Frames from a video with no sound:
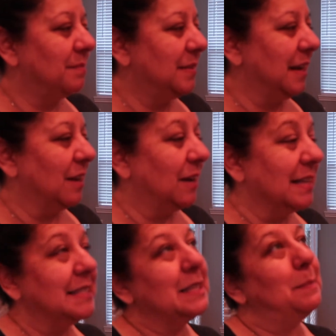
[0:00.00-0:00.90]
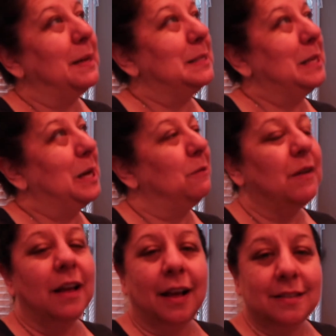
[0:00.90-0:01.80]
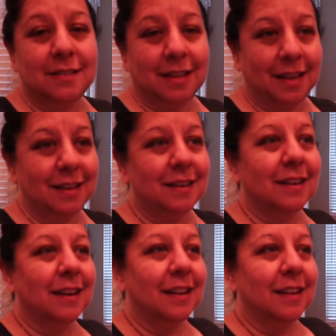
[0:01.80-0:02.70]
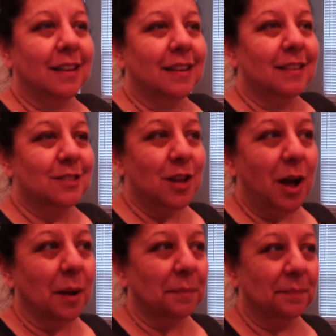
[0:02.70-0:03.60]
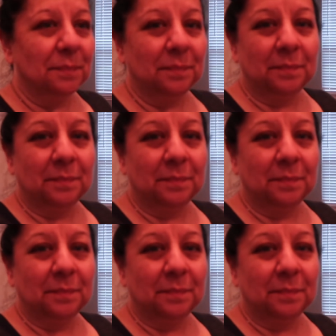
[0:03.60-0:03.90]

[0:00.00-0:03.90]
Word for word: you know, I said to myself, I said, stop,